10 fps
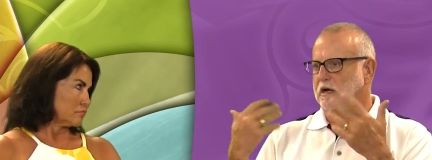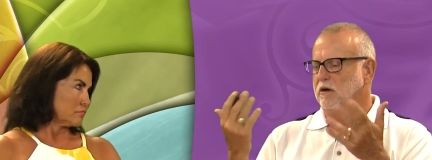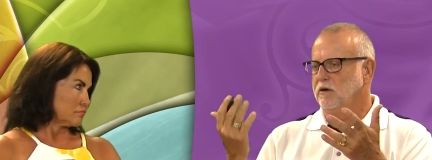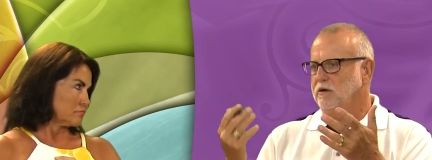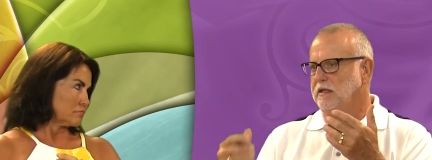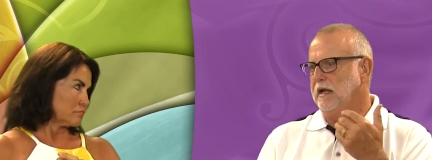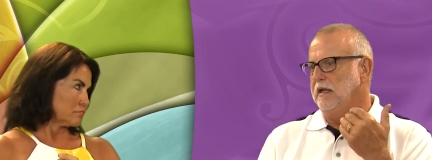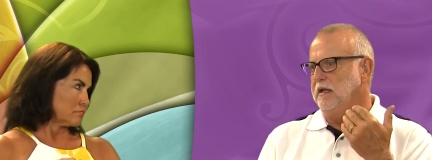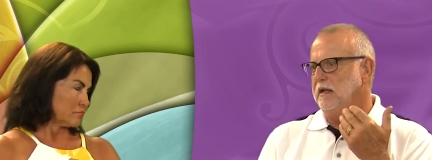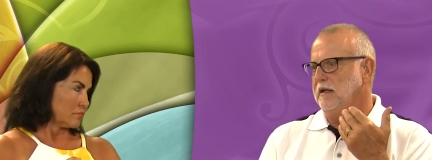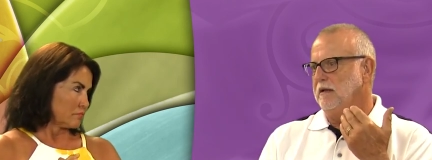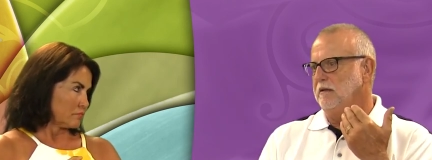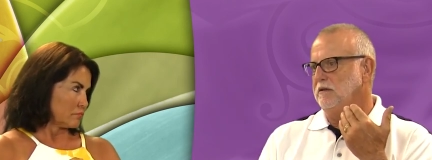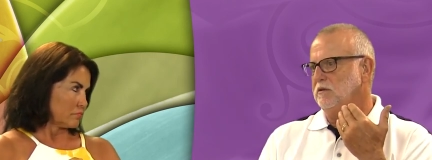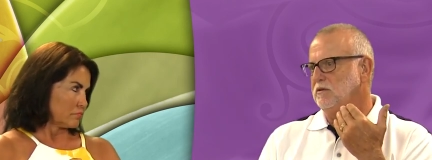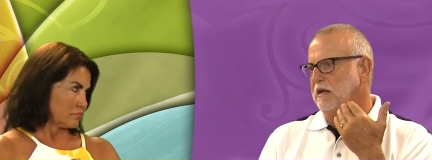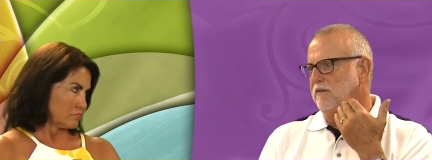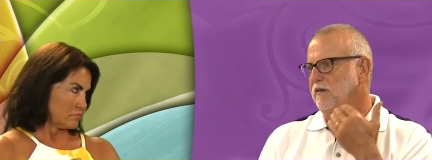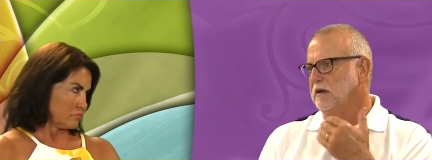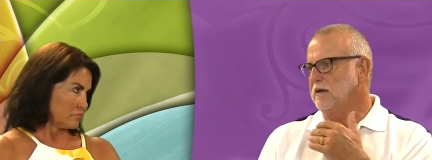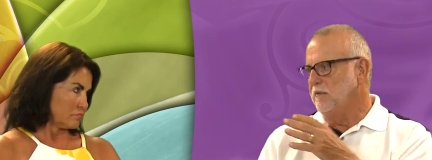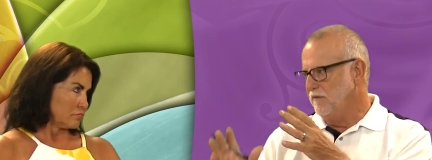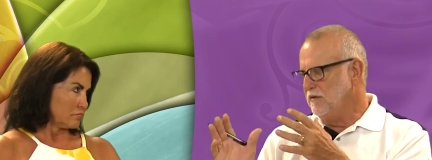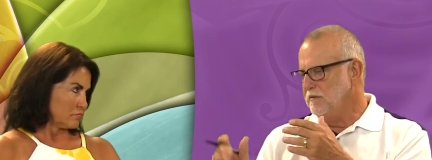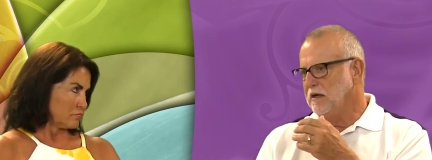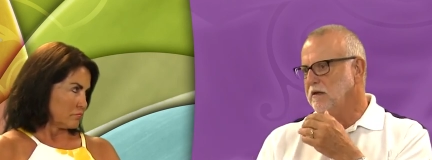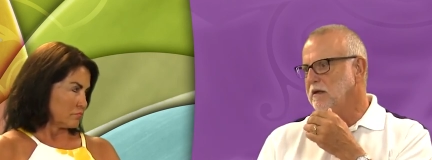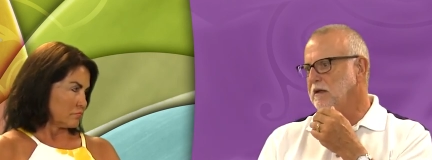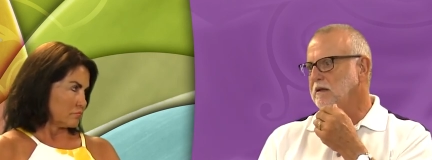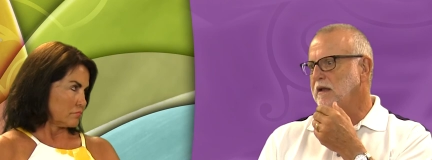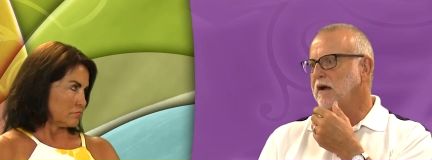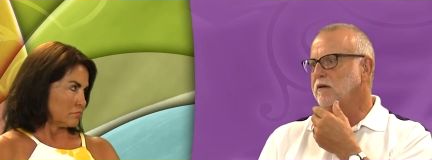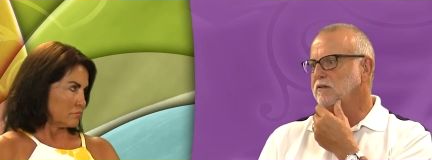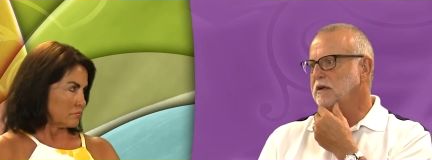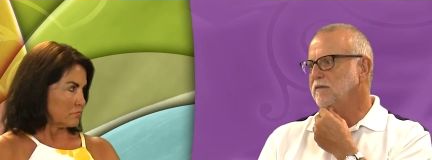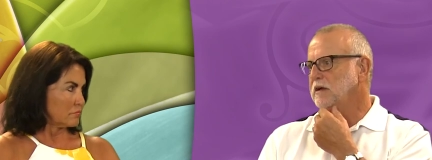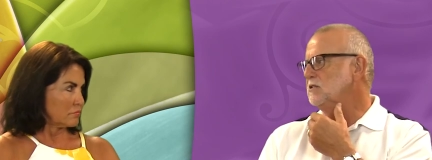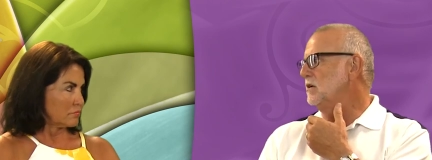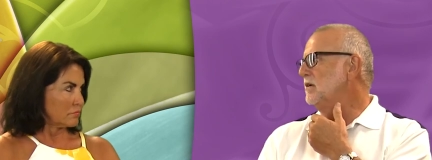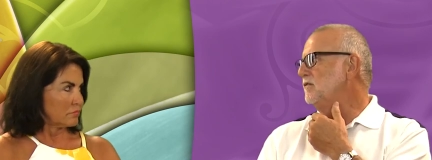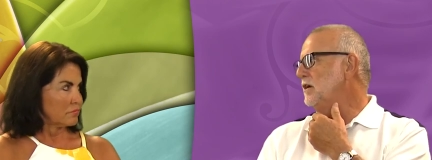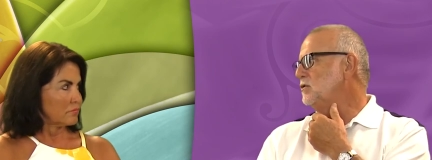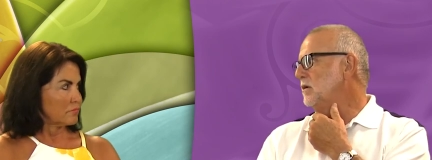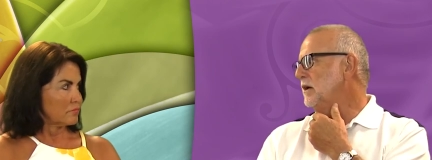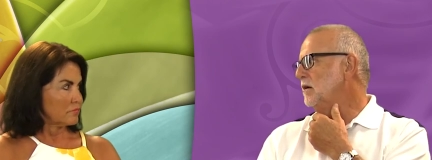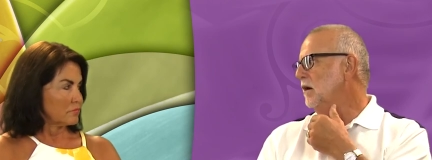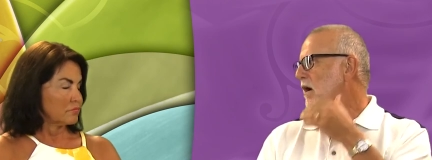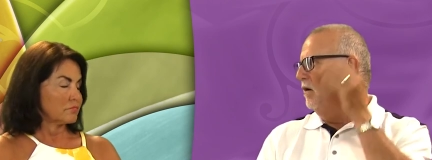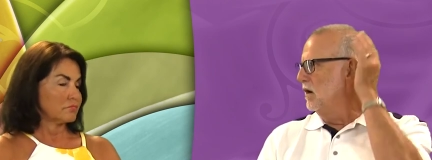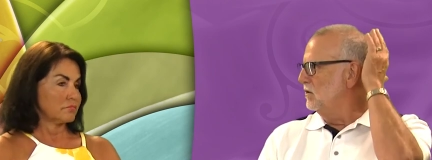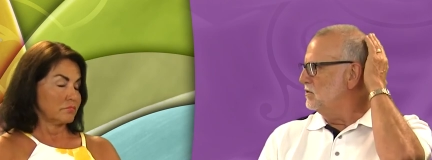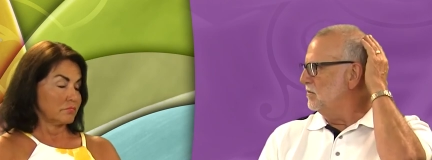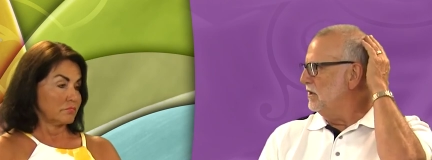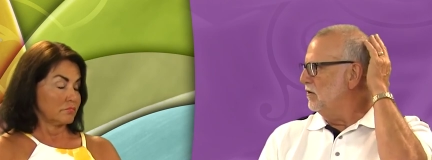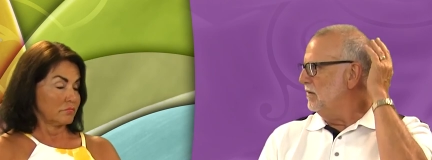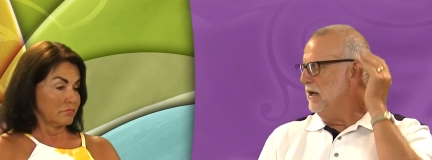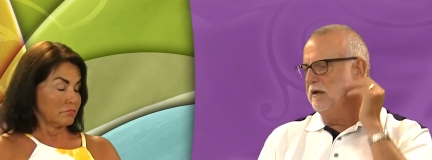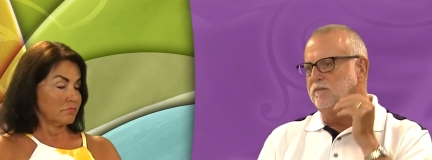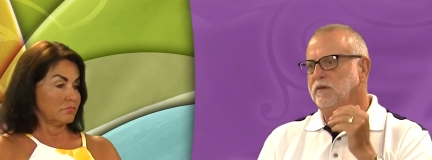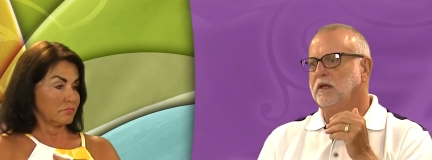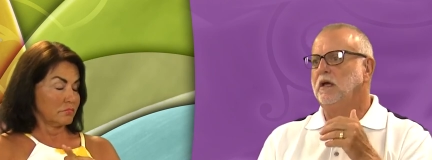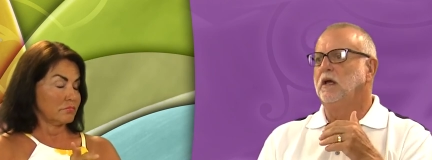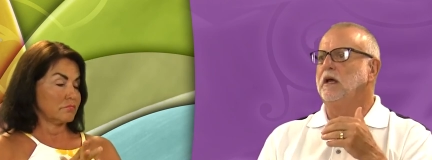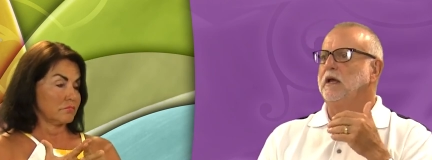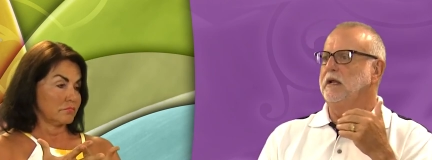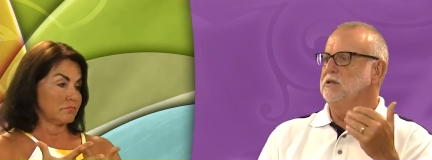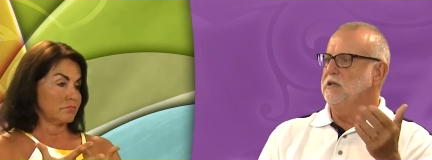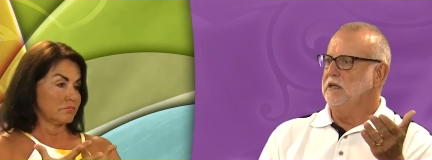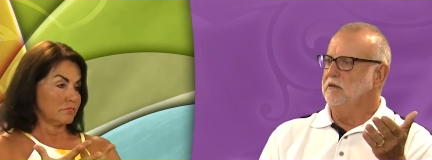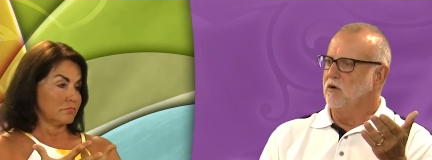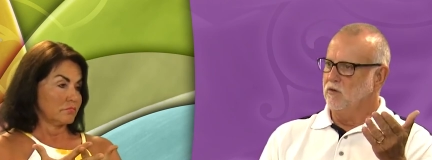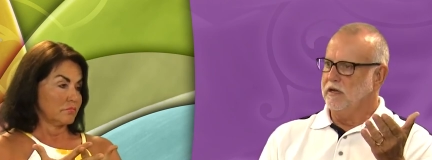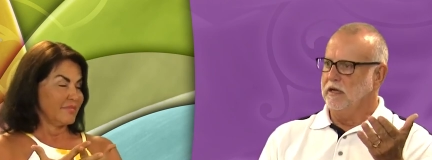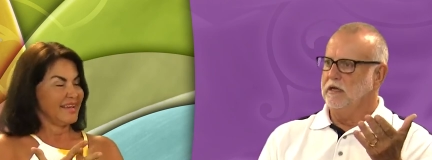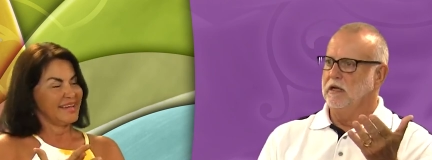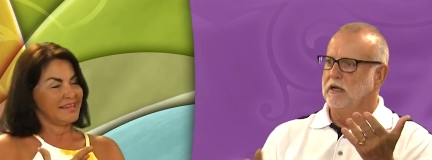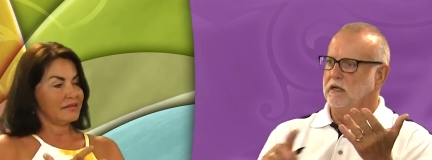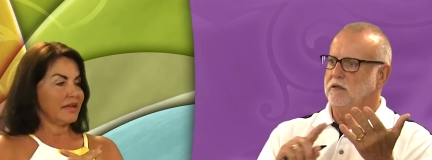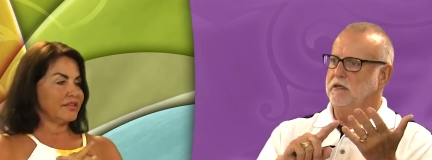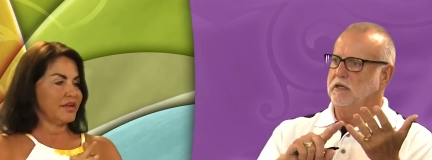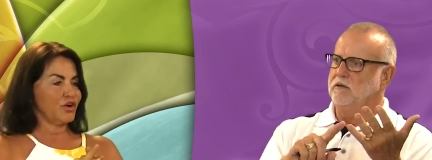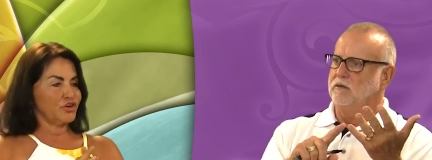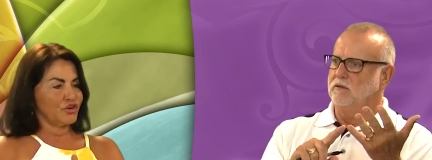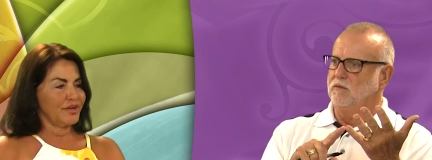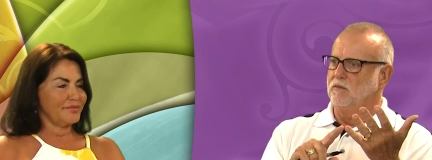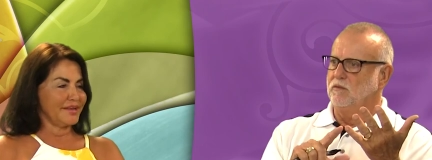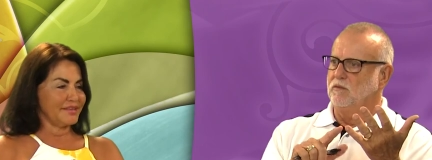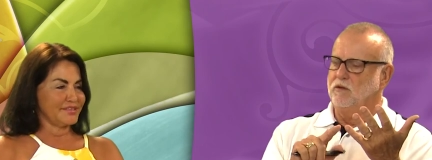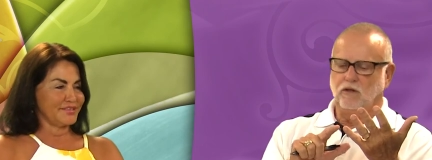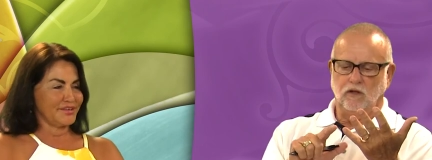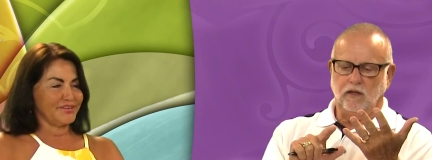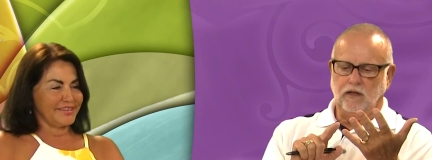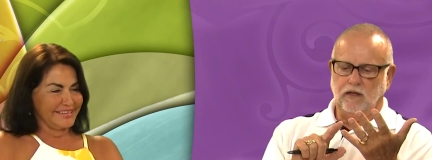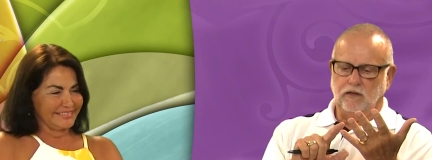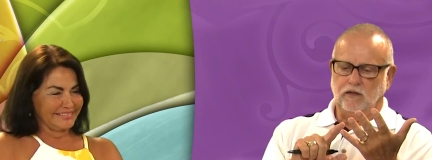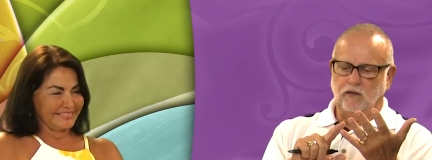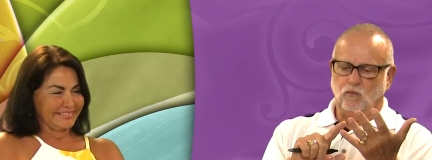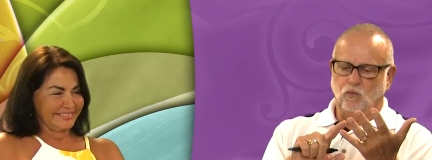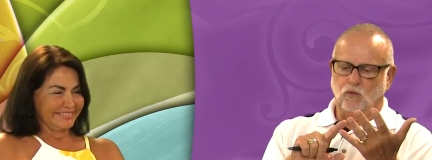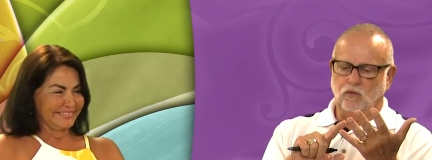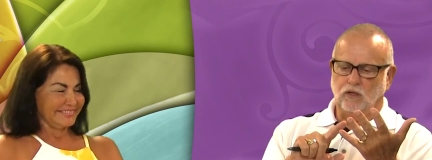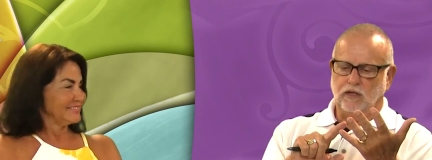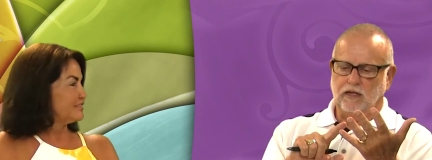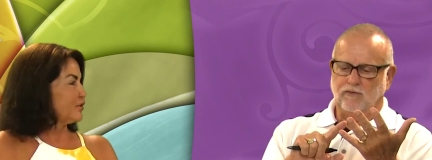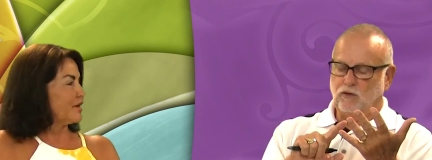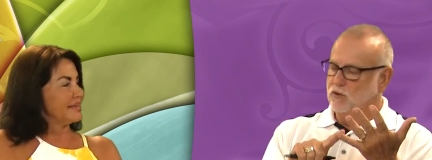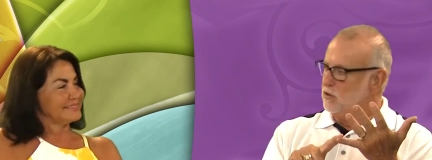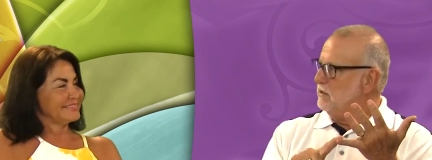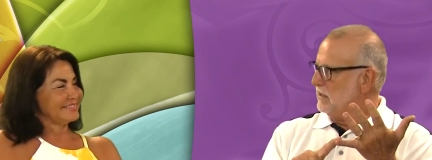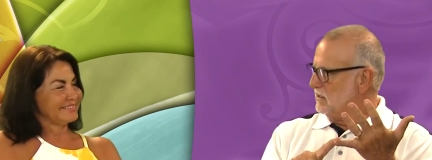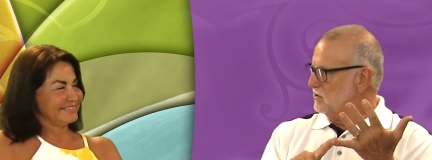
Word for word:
Speaker 1: I heard that it uh, the side effect, I'm a female, and, and I heard the side effect is I'll get facial hair or I'll lose some of the hair on my head.
Speaker 2: Mm-hmm.
Speaker 1: And I say to them, okay.
Speaker 2: Eh, not then, the hair on your head necessarily.
Speaker 1: If Go you
Speaker 2: ahead. do take